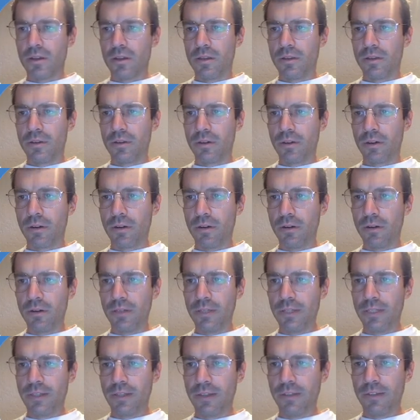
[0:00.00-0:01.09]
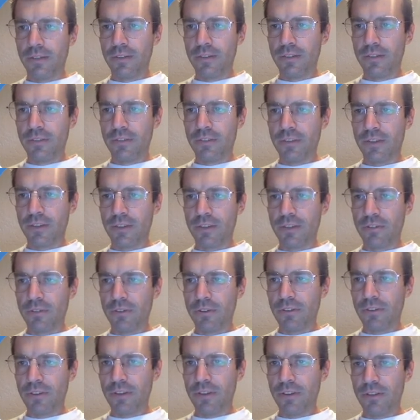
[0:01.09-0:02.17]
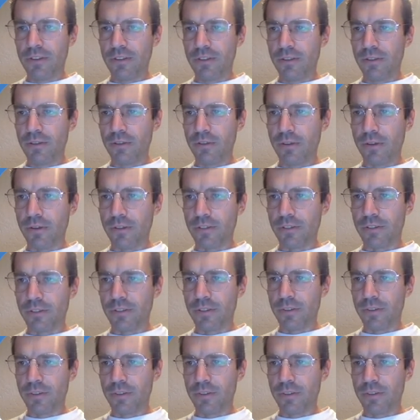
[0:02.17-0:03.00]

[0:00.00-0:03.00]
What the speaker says: There are currently dozens of sanctuary cities in the U.S.